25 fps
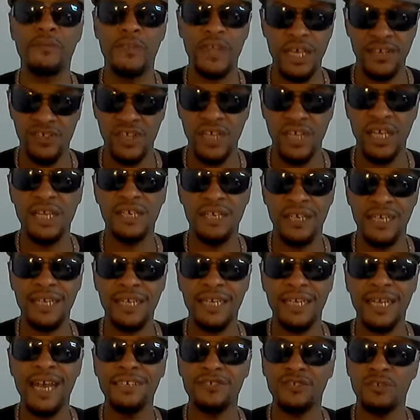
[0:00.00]
They said it in a
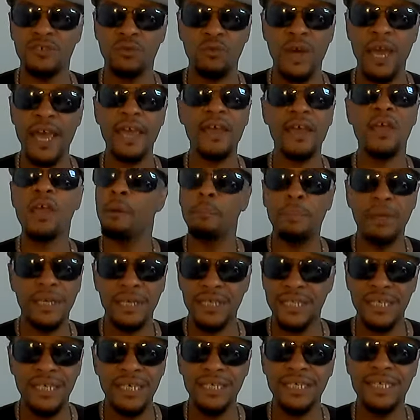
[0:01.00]
nicer way, but at
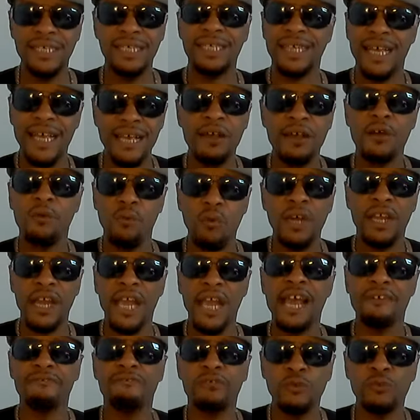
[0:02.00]
the end of the day,
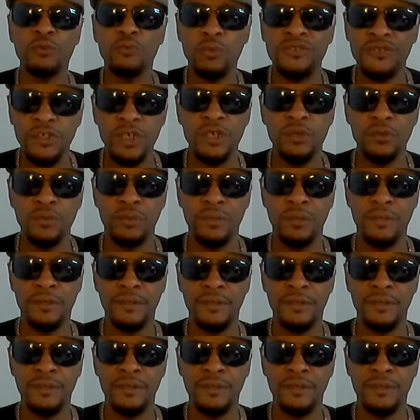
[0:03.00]
whatever with you.